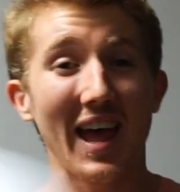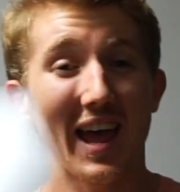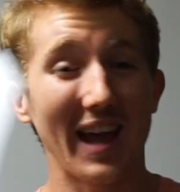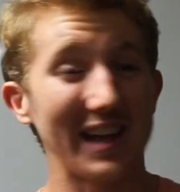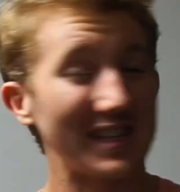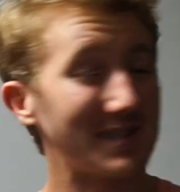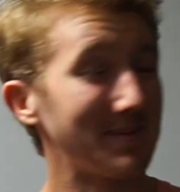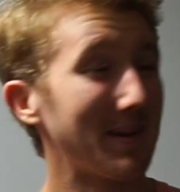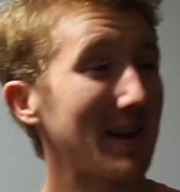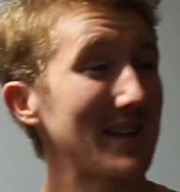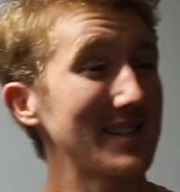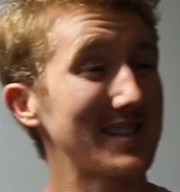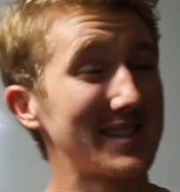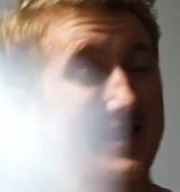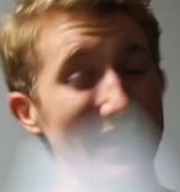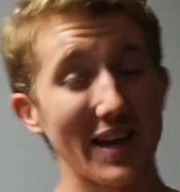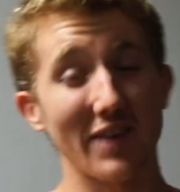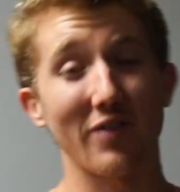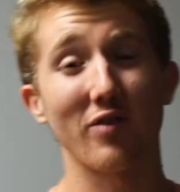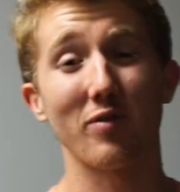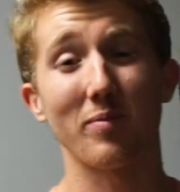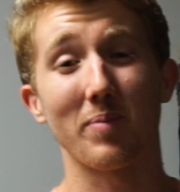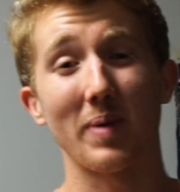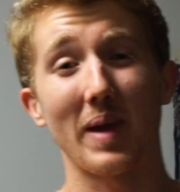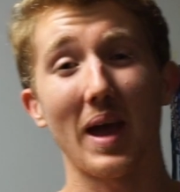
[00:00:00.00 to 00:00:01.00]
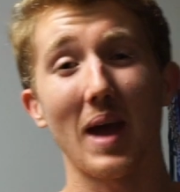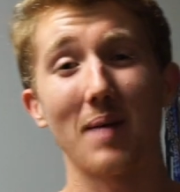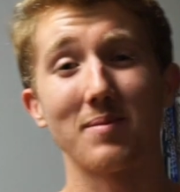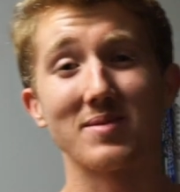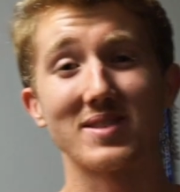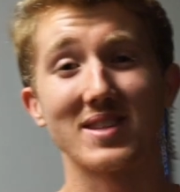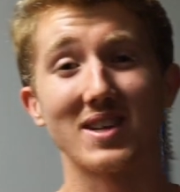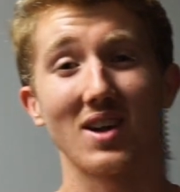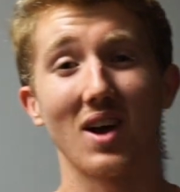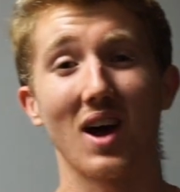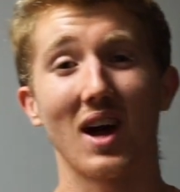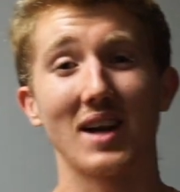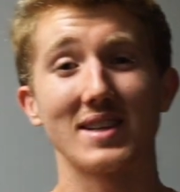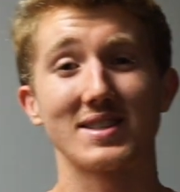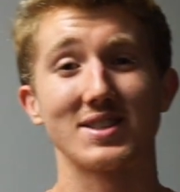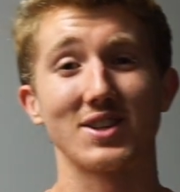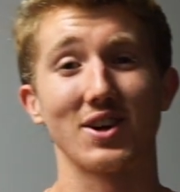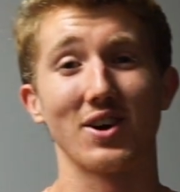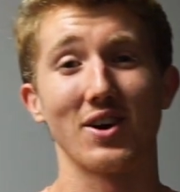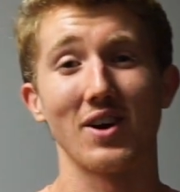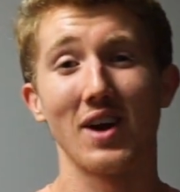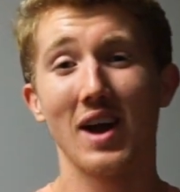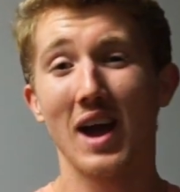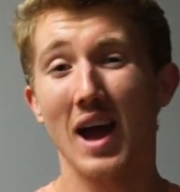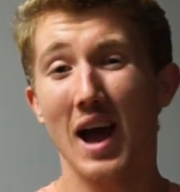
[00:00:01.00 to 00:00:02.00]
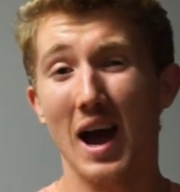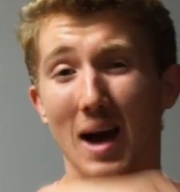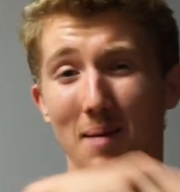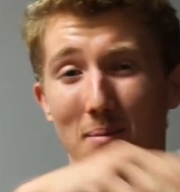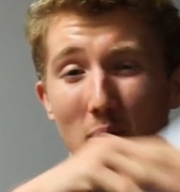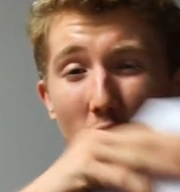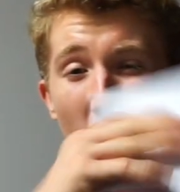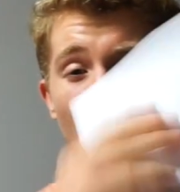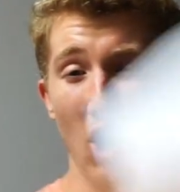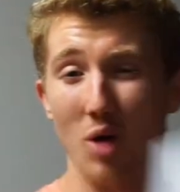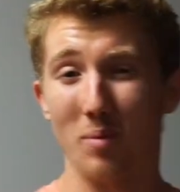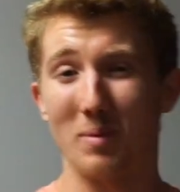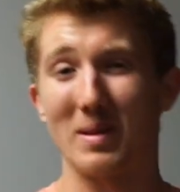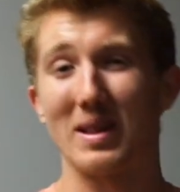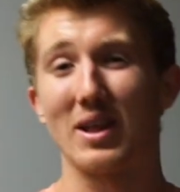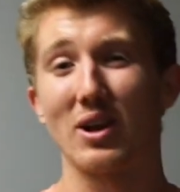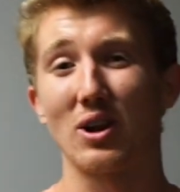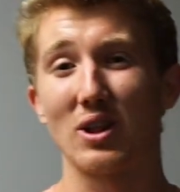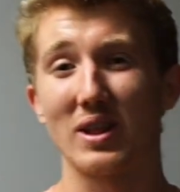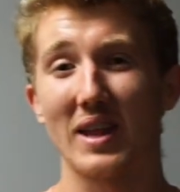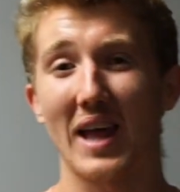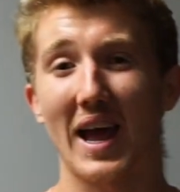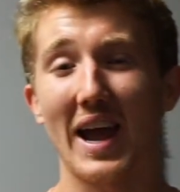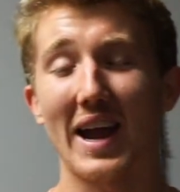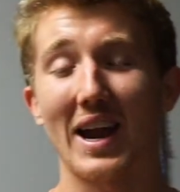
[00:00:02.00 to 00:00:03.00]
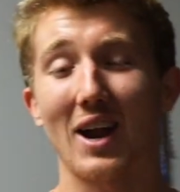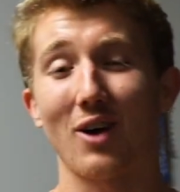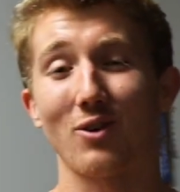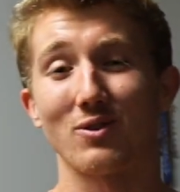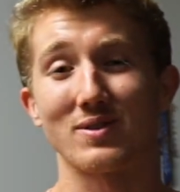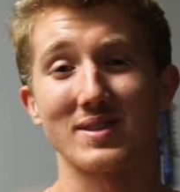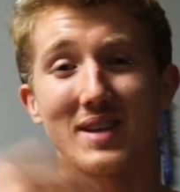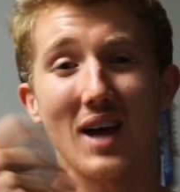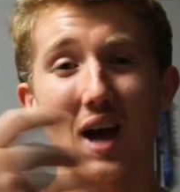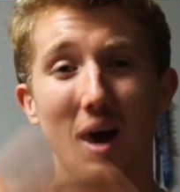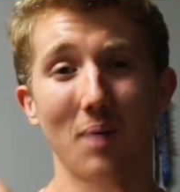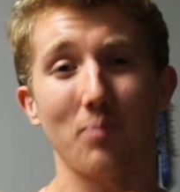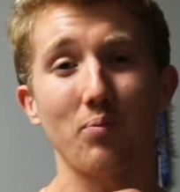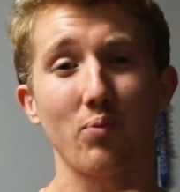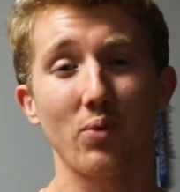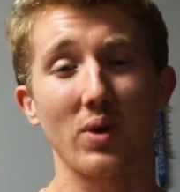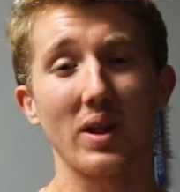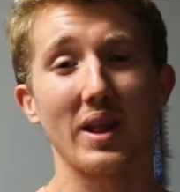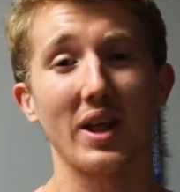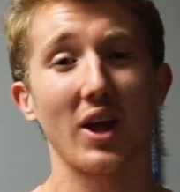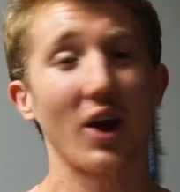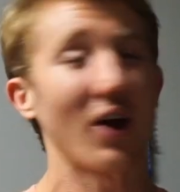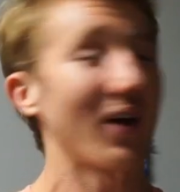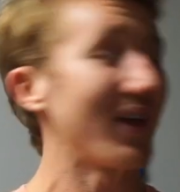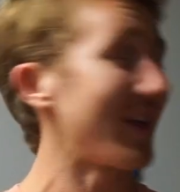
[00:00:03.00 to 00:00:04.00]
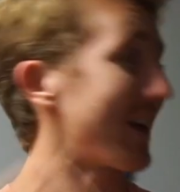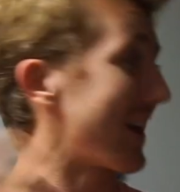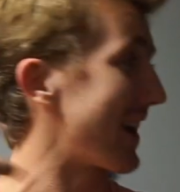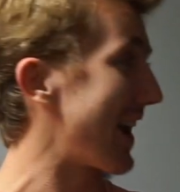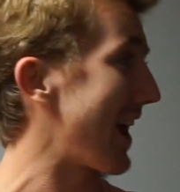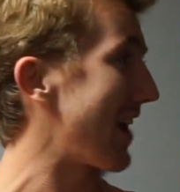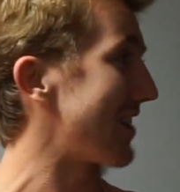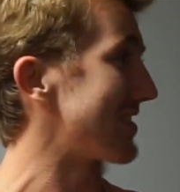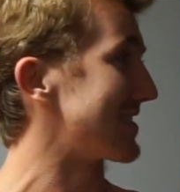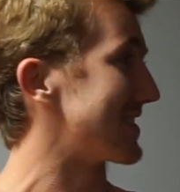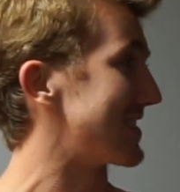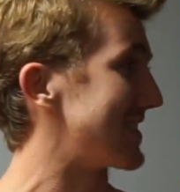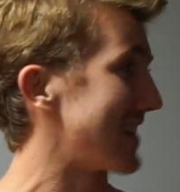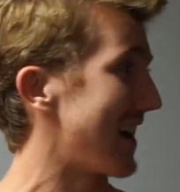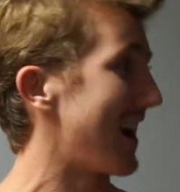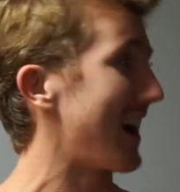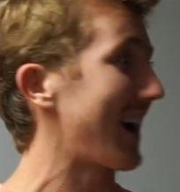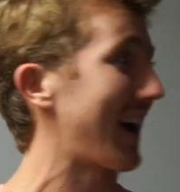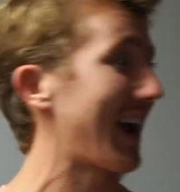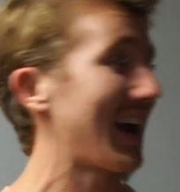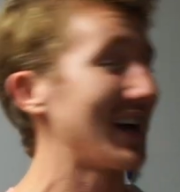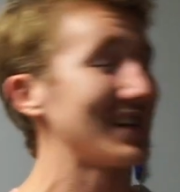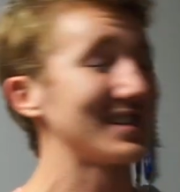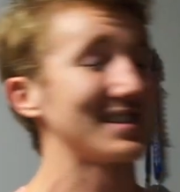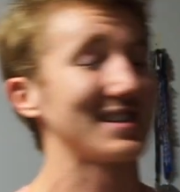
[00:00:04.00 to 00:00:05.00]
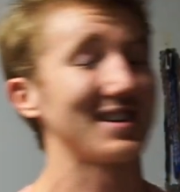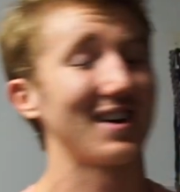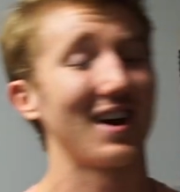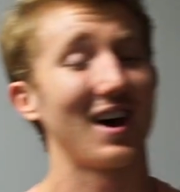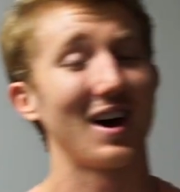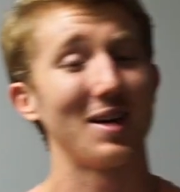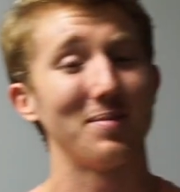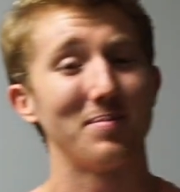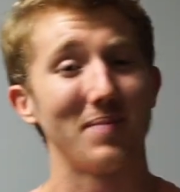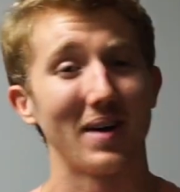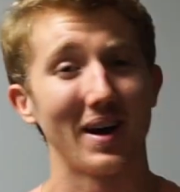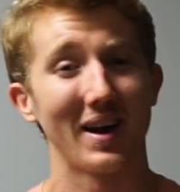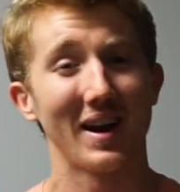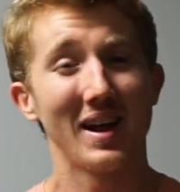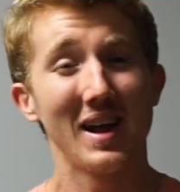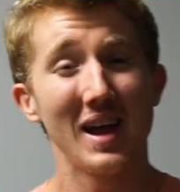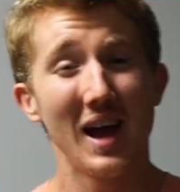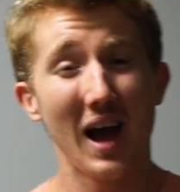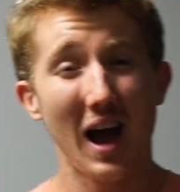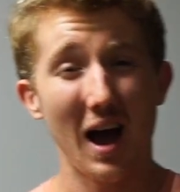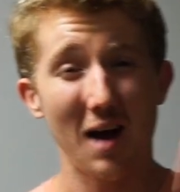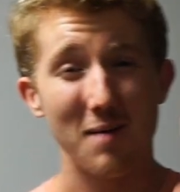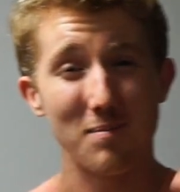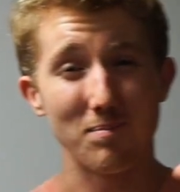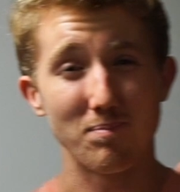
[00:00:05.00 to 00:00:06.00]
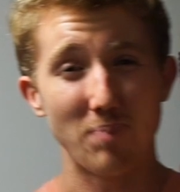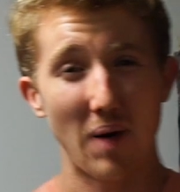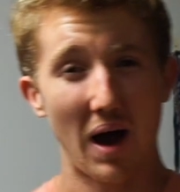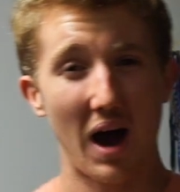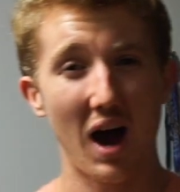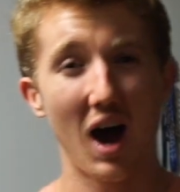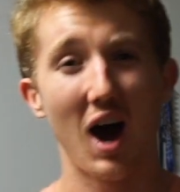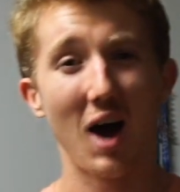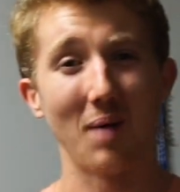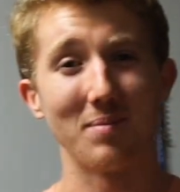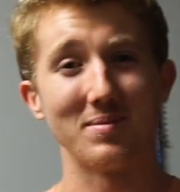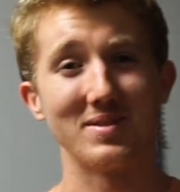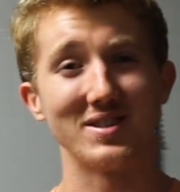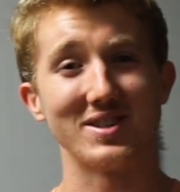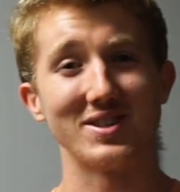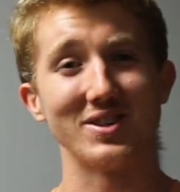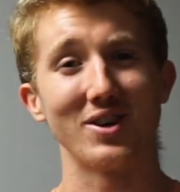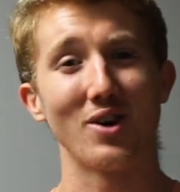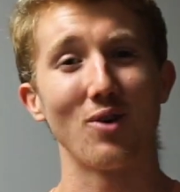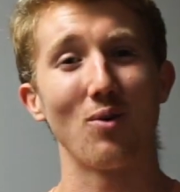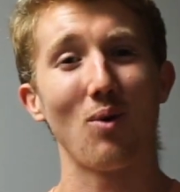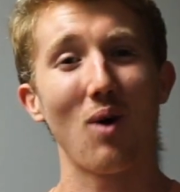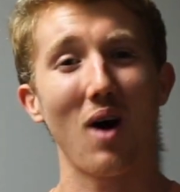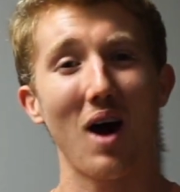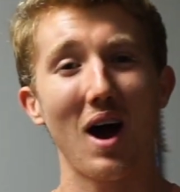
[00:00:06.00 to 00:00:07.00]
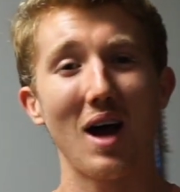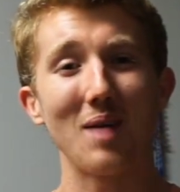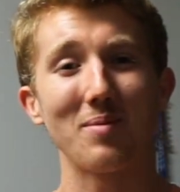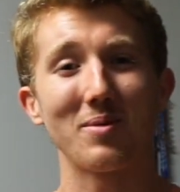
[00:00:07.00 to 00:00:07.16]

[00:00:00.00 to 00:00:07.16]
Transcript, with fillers: It's about 7 p.m. tonight, so I'm home a little late. I was up really early and now it's dark outside, but I'm pumped. You know why?